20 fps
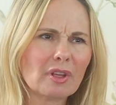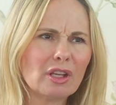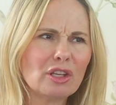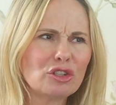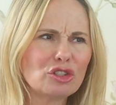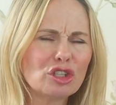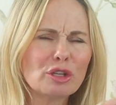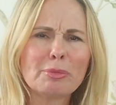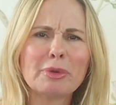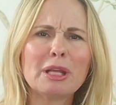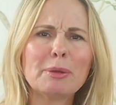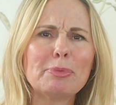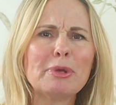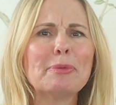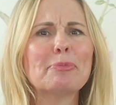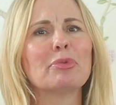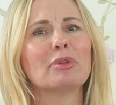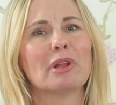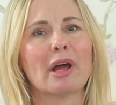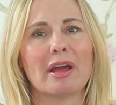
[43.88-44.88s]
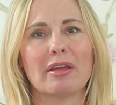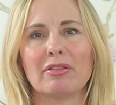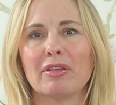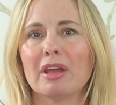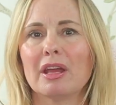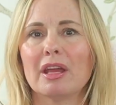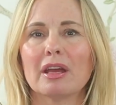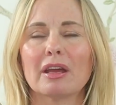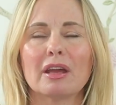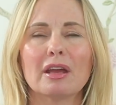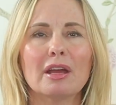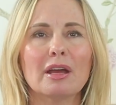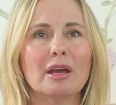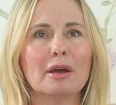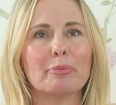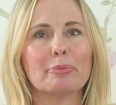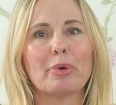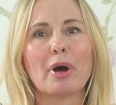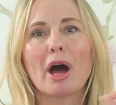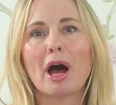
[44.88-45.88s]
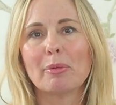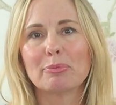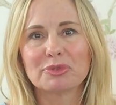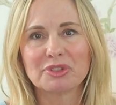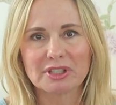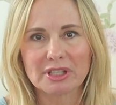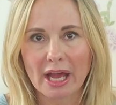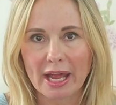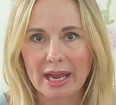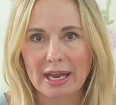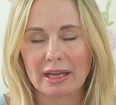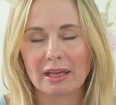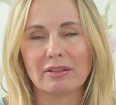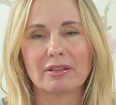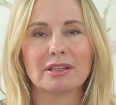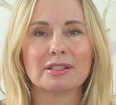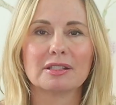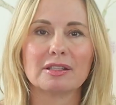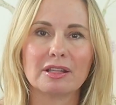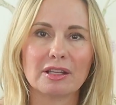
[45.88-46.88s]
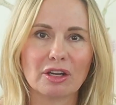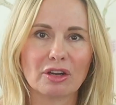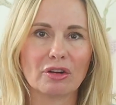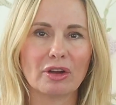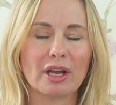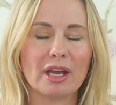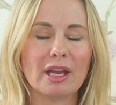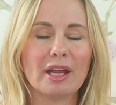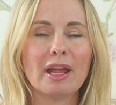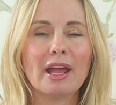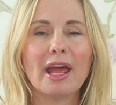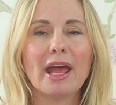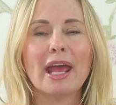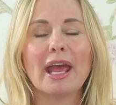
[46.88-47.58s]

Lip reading: too many people, I think, pop psych this theory